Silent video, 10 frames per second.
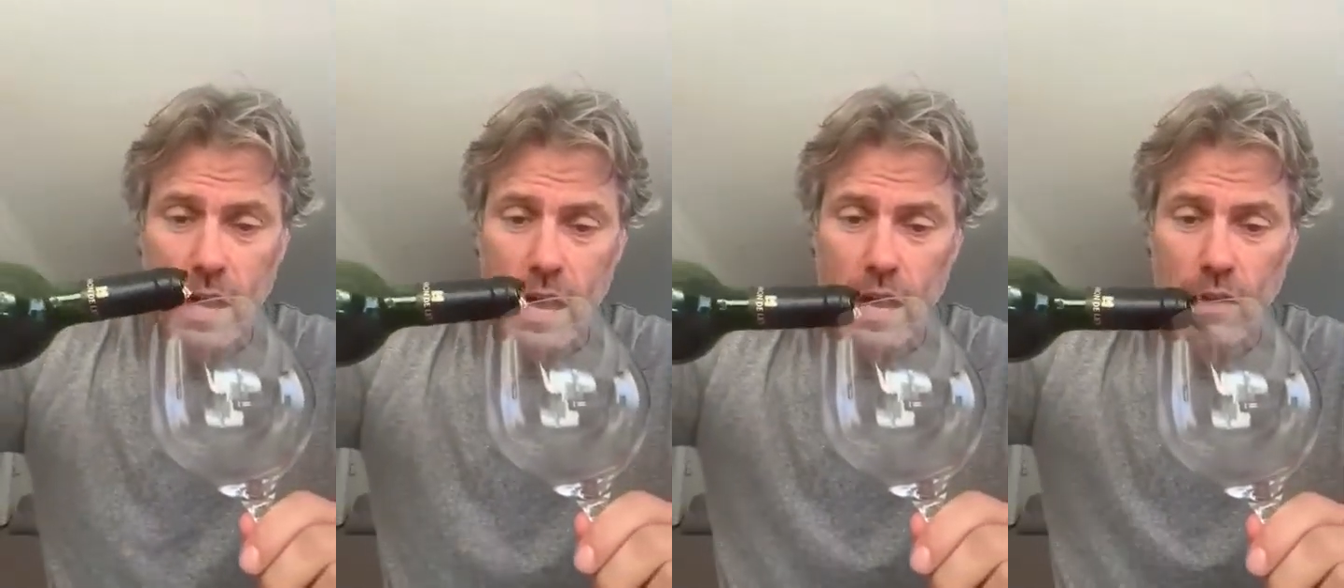
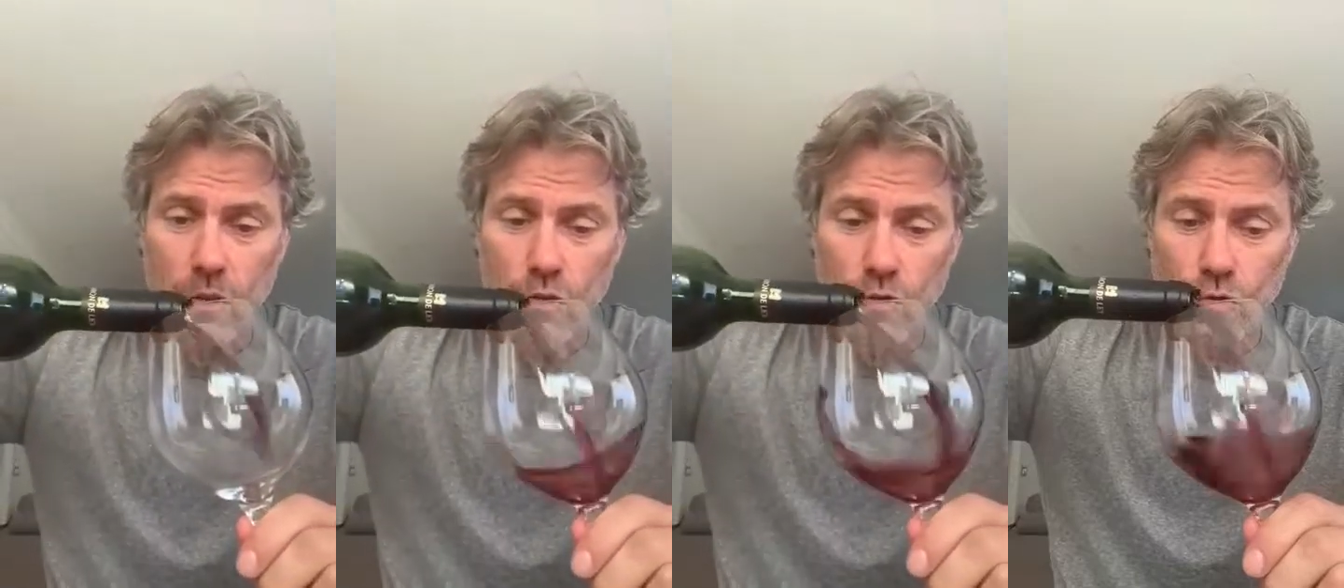and
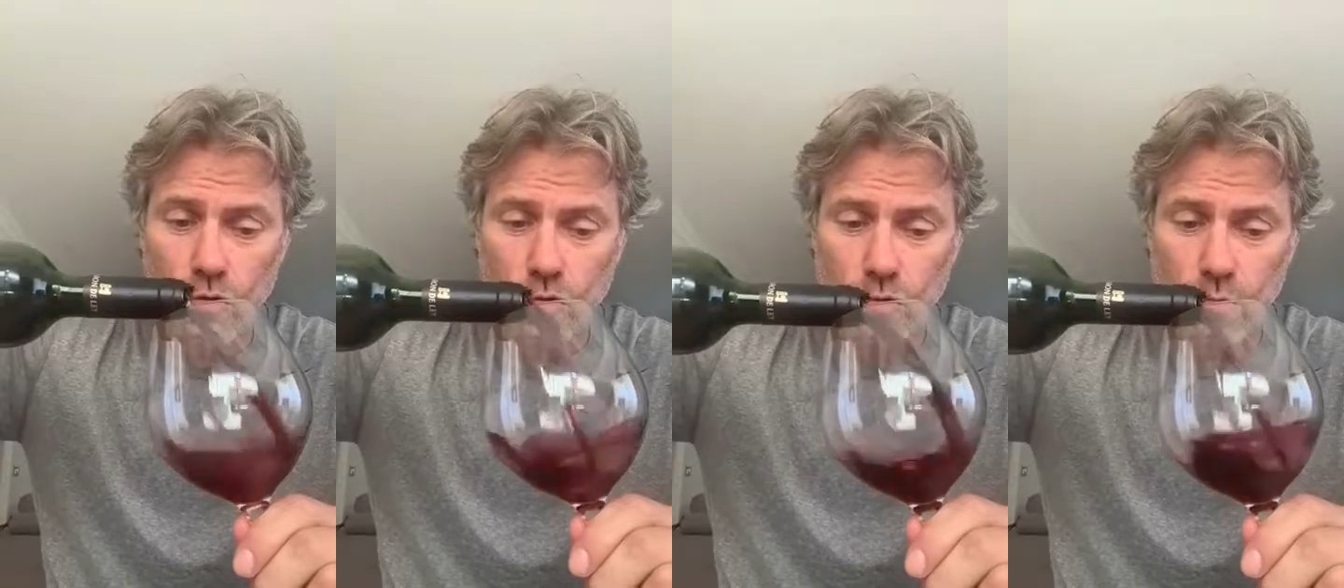you
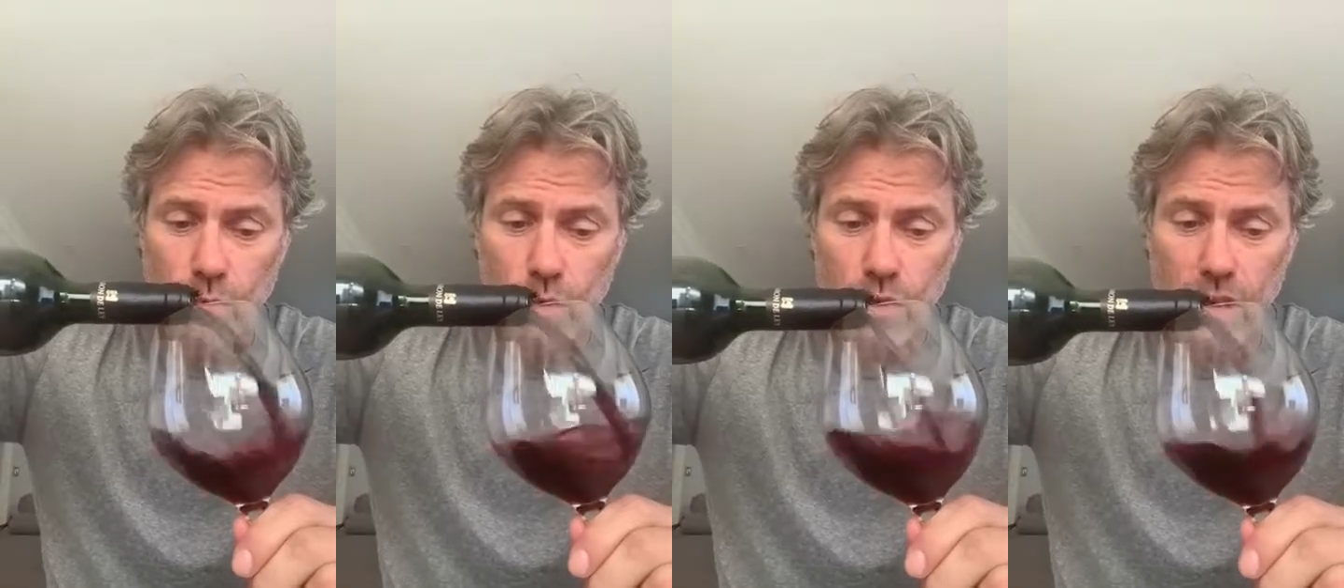just
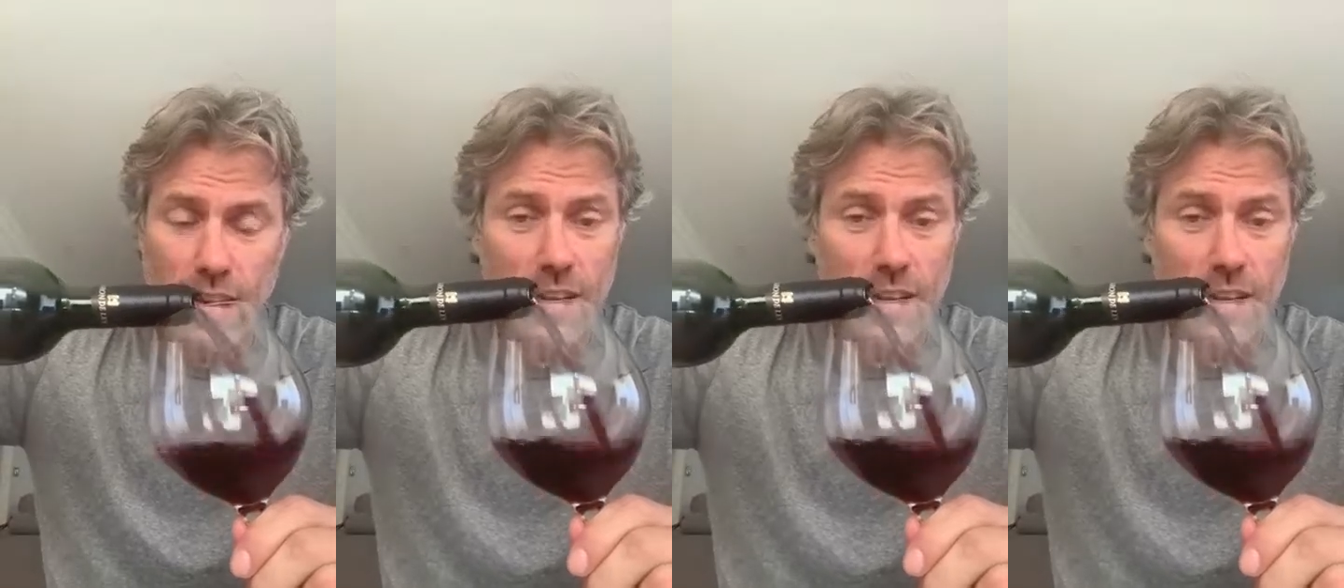pour it in.